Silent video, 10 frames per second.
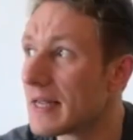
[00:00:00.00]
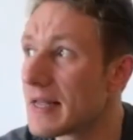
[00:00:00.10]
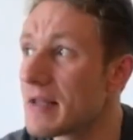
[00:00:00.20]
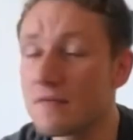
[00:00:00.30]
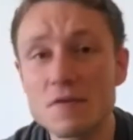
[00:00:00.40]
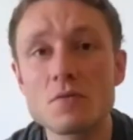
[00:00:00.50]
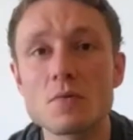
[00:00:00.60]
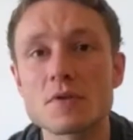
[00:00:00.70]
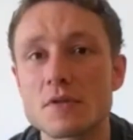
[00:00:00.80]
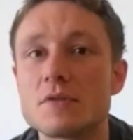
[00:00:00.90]
if you
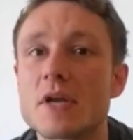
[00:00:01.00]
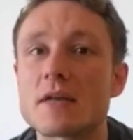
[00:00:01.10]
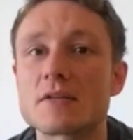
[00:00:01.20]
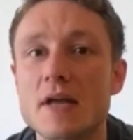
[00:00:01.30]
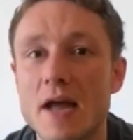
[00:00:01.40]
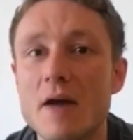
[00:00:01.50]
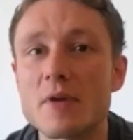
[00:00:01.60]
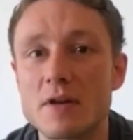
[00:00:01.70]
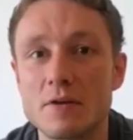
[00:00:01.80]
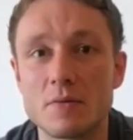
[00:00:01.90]
want to change that
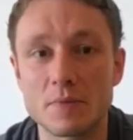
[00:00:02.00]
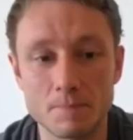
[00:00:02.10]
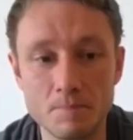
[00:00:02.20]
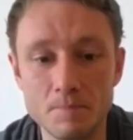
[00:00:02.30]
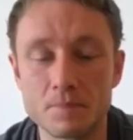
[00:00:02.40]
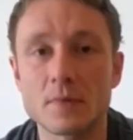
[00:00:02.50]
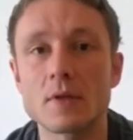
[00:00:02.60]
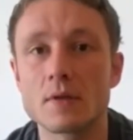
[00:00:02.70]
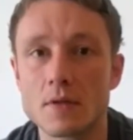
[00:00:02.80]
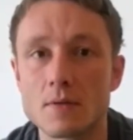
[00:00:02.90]
habit loop,
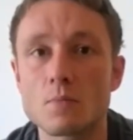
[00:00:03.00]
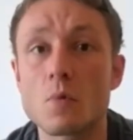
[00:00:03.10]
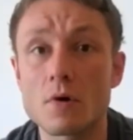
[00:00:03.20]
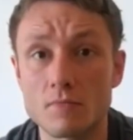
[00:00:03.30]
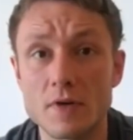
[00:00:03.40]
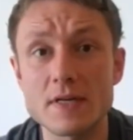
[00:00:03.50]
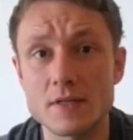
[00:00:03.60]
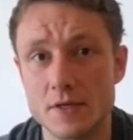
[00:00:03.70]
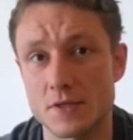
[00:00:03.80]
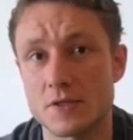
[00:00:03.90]
what
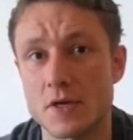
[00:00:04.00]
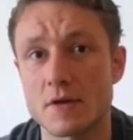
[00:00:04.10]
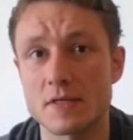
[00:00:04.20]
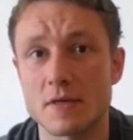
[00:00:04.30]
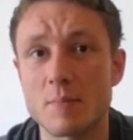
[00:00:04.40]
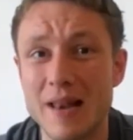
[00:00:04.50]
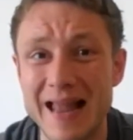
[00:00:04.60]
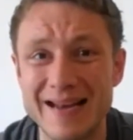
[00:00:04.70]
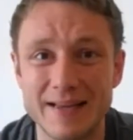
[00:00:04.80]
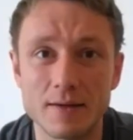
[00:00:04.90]
research has shown is that
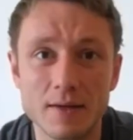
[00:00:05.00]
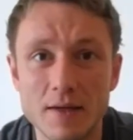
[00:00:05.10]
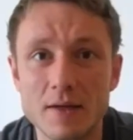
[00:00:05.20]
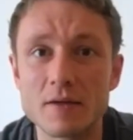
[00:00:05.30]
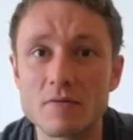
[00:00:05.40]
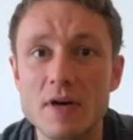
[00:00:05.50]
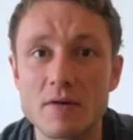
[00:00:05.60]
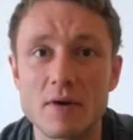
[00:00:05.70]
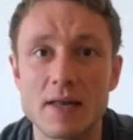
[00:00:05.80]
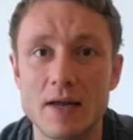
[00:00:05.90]
planning can
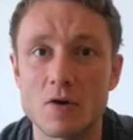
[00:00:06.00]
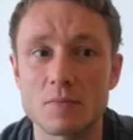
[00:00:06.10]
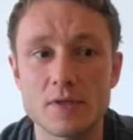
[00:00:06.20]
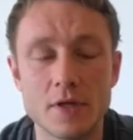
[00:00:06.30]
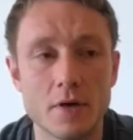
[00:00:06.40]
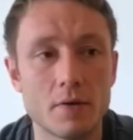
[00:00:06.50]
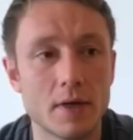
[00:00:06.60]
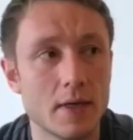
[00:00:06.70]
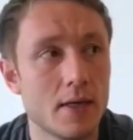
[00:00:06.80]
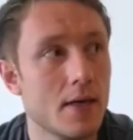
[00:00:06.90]
really, really help. So
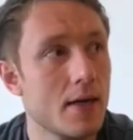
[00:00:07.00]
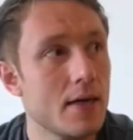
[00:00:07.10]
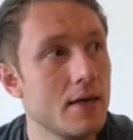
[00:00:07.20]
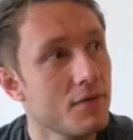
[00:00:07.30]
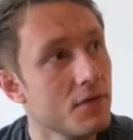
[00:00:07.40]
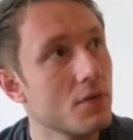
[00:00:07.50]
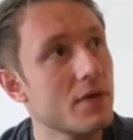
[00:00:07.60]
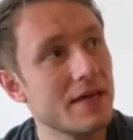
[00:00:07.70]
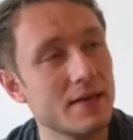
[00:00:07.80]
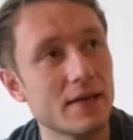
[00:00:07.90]
if you're
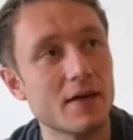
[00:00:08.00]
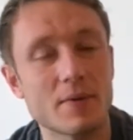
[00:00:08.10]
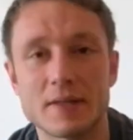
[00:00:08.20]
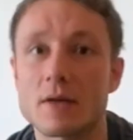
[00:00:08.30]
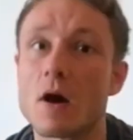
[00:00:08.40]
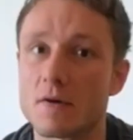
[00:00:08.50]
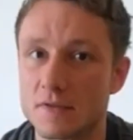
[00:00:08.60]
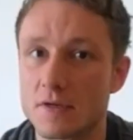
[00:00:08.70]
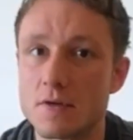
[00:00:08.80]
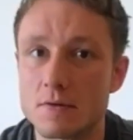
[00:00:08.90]
then thinking about the
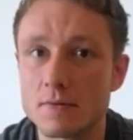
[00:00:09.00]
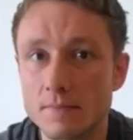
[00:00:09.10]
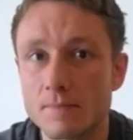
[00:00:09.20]
afternoon,